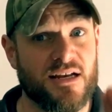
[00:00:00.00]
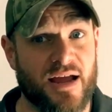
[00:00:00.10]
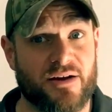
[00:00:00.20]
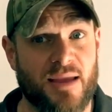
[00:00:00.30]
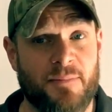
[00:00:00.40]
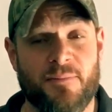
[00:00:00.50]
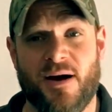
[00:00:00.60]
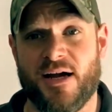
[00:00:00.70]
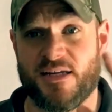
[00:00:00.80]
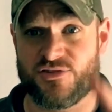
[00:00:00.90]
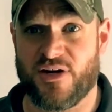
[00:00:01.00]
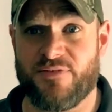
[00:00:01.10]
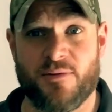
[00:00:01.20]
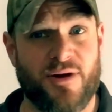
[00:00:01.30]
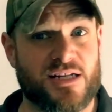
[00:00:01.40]
Now keep in mind, in dry
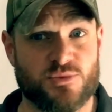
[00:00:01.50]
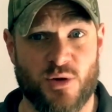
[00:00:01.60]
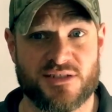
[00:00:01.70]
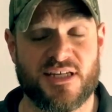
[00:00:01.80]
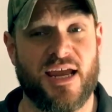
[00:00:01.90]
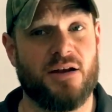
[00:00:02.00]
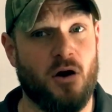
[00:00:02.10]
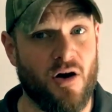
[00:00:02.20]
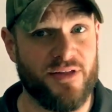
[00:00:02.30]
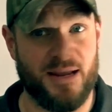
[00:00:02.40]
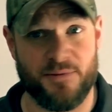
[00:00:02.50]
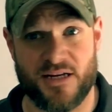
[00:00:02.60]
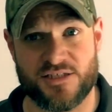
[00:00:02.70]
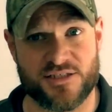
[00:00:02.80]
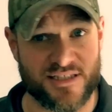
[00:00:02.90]
fire practice, once again, all the
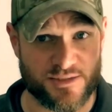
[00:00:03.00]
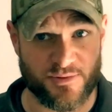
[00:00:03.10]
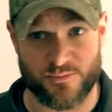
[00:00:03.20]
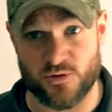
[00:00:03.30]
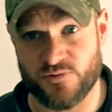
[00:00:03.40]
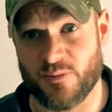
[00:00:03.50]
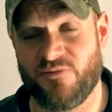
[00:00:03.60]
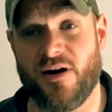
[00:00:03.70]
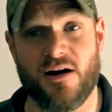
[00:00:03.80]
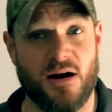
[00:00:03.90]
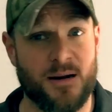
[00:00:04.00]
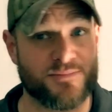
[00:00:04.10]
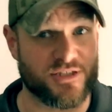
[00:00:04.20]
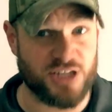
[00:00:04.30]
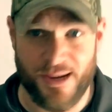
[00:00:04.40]
ammunition needs to be removed from the
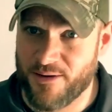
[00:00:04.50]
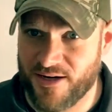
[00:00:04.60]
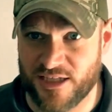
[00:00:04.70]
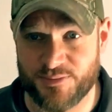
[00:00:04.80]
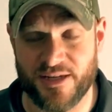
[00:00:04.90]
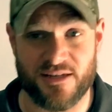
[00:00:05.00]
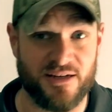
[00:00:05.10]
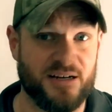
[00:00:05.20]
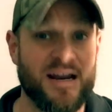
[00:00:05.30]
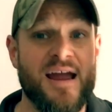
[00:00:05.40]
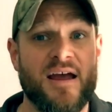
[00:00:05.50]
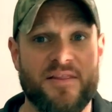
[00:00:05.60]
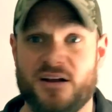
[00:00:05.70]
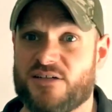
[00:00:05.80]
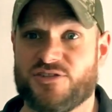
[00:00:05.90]
firearms, the chamber needs to be cleared.
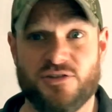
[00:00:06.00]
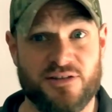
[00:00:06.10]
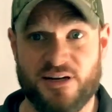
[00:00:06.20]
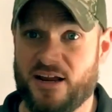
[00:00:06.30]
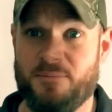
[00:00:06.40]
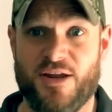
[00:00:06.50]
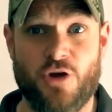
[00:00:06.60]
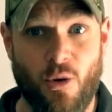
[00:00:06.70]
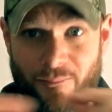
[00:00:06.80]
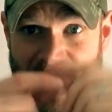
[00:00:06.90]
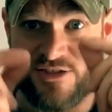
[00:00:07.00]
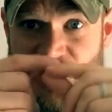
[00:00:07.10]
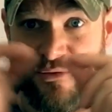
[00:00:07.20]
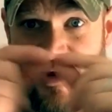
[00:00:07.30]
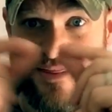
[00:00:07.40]
There's no, there can be no
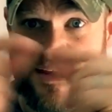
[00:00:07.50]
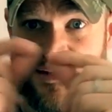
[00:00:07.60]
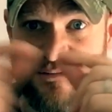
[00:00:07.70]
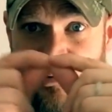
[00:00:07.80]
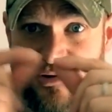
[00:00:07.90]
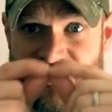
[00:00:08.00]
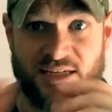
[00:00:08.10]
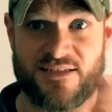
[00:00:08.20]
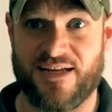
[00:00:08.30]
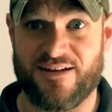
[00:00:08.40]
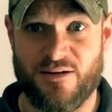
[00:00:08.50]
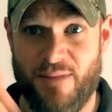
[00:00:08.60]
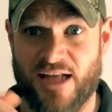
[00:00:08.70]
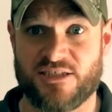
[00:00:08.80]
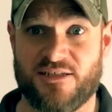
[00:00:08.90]
magical way that little bullets can get together and
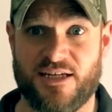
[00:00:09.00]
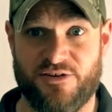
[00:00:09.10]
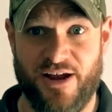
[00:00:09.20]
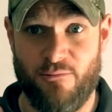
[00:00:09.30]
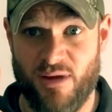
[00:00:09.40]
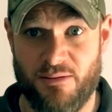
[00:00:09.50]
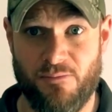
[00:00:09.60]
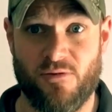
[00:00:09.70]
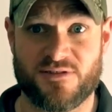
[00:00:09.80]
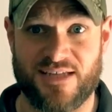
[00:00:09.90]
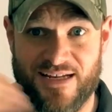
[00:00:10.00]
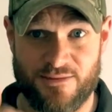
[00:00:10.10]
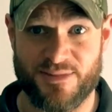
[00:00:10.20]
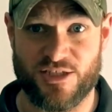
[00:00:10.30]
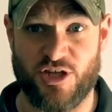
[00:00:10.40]
magically create baby bullets that
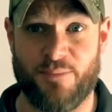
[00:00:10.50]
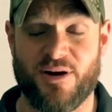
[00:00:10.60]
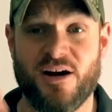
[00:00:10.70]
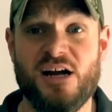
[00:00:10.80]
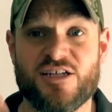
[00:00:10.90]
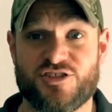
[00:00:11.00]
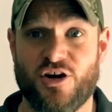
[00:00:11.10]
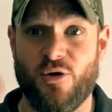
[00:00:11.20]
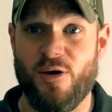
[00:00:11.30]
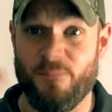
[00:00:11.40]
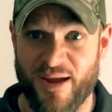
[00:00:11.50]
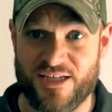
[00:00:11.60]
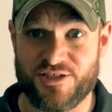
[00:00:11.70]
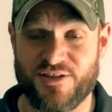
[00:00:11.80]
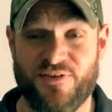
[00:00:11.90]
end up in the chamber. So
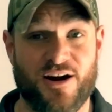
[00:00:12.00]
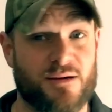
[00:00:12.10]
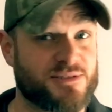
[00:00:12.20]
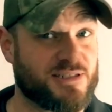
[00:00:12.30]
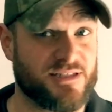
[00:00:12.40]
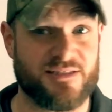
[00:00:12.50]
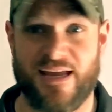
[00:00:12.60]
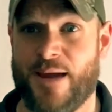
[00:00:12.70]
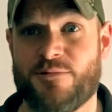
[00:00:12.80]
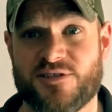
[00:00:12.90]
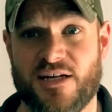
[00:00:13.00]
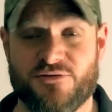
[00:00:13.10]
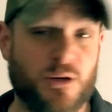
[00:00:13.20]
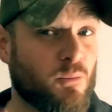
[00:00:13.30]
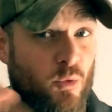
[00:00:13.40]
make sure the firearm is clear and the ammo is out
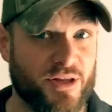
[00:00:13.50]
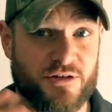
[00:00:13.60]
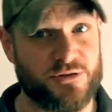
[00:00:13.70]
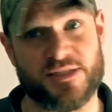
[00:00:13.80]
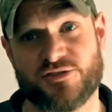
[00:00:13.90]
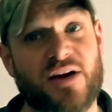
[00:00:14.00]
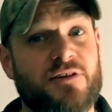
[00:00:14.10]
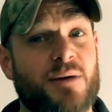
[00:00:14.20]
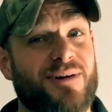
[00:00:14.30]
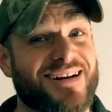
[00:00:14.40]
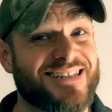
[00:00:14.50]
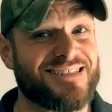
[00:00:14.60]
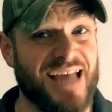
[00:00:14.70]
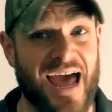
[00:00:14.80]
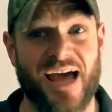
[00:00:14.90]
of the room when you're doing dry fire
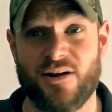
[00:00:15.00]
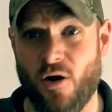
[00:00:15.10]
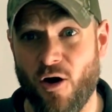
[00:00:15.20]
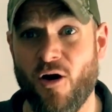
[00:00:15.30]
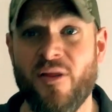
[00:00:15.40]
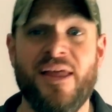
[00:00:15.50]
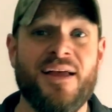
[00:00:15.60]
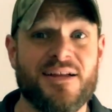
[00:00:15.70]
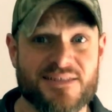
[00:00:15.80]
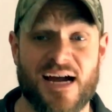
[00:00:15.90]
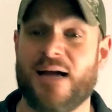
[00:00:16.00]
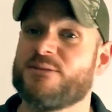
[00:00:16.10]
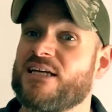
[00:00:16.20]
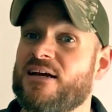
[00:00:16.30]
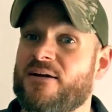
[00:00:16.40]
practice at all
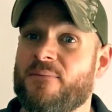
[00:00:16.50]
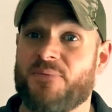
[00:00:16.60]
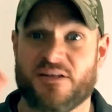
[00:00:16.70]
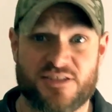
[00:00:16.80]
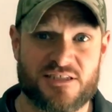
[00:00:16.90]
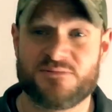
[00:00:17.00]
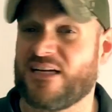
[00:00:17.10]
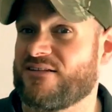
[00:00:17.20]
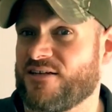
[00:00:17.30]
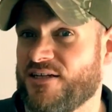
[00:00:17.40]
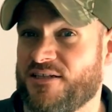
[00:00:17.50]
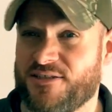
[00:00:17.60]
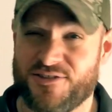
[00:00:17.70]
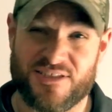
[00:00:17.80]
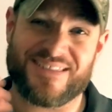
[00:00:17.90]
times. There's systems out there you could
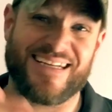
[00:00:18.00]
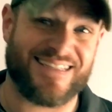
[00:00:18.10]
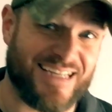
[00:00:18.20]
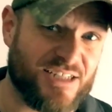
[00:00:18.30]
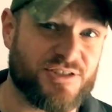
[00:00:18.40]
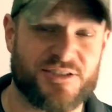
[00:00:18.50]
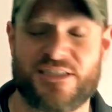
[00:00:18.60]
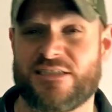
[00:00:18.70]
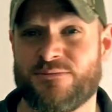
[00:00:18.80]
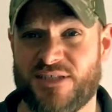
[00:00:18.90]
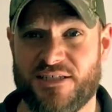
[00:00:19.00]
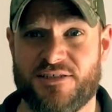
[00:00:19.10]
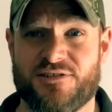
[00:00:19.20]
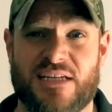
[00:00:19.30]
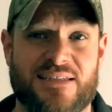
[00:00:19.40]
use, there's like laser systems that you
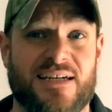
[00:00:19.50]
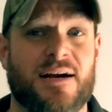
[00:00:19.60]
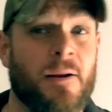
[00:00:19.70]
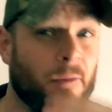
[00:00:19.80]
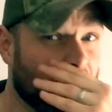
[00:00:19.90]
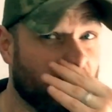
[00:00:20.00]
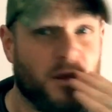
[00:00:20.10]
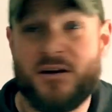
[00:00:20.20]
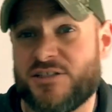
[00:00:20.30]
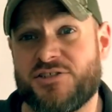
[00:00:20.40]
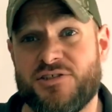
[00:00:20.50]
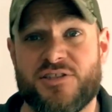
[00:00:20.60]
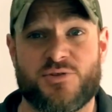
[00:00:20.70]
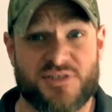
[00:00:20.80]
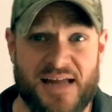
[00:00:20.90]
could use out there. You could just do
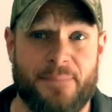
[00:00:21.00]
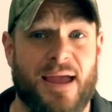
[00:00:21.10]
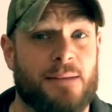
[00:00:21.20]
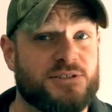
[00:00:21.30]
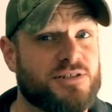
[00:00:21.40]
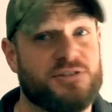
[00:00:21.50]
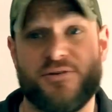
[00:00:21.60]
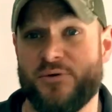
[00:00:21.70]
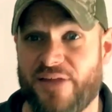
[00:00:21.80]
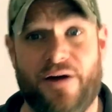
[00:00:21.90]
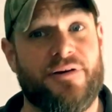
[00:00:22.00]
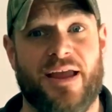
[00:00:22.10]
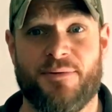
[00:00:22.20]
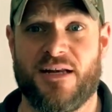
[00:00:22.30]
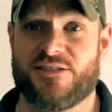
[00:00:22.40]
this with snap caps. You could do it without
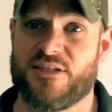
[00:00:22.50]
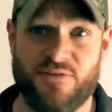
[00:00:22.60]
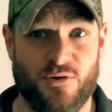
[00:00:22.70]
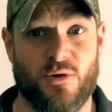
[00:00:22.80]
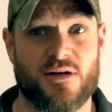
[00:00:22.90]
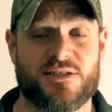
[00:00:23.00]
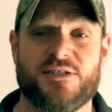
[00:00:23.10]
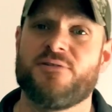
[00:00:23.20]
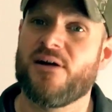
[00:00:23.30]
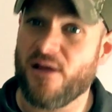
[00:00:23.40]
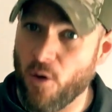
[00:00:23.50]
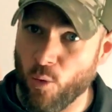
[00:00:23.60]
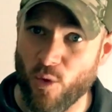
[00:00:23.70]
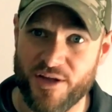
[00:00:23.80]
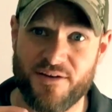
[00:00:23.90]
ammunition if you want to.
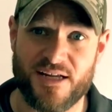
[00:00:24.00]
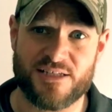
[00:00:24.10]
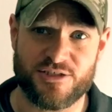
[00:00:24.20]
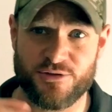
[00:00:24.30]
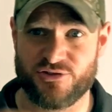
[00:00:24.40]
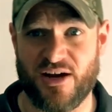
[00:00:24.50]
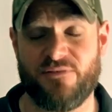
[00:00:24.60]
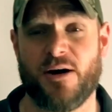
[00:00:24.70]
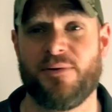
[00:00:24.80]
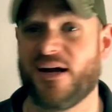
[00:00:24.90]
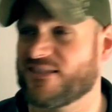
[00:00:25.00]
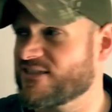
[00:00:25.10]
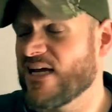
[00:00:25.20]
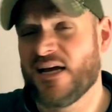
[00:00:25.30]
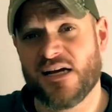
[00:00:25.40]
What you need to do in dry fire
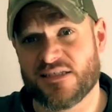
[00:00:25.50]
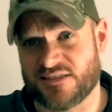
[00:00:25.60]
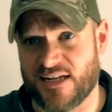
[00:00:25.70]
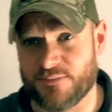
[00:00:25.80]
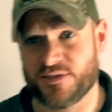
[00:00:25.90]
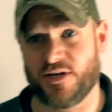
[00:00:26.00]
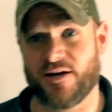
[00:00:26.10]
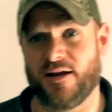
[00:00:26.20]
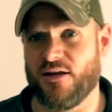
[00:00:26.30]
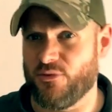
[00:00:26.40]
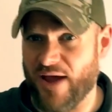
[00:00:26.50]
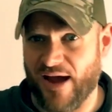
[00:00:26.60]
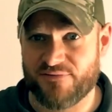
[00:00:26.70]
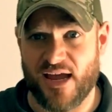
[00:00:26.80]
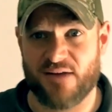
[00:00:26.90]
practice, set up the target. You
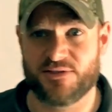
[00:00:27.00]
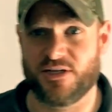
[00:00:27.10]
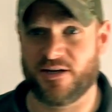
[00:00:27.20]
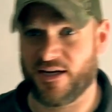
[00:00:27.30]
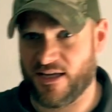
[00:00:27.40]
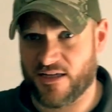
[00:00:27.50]
have to have a target.